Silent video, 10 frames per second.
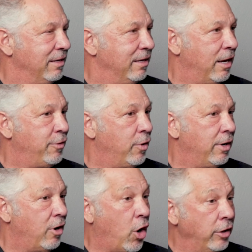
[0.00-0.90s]
And I
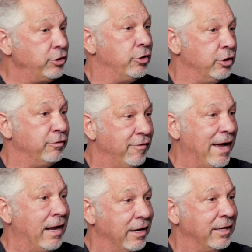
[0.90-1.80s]
thought our church,
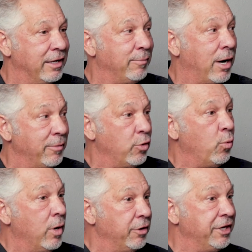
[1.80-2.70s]
Valley, and probably the
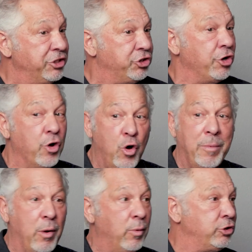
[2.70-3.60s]
Well, needs to know
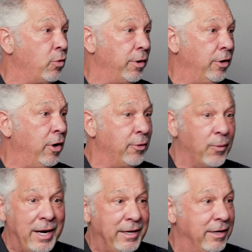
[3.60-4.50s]
about what's going on
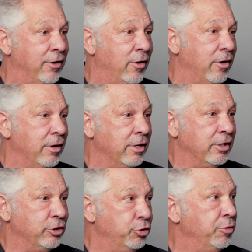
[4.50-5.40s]
right in our
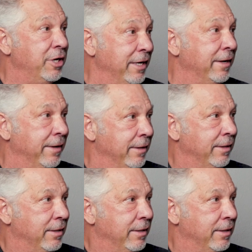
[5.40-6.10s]
Judea